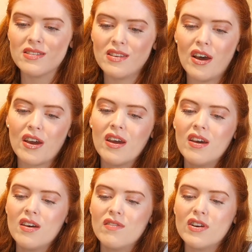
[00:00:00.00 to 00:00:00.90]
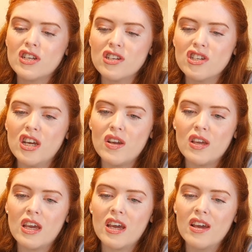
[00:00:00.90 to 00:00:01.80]
So if I just show
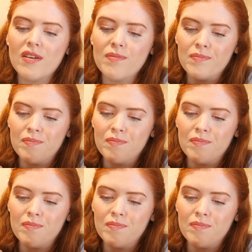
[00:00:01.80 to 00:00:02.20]
you,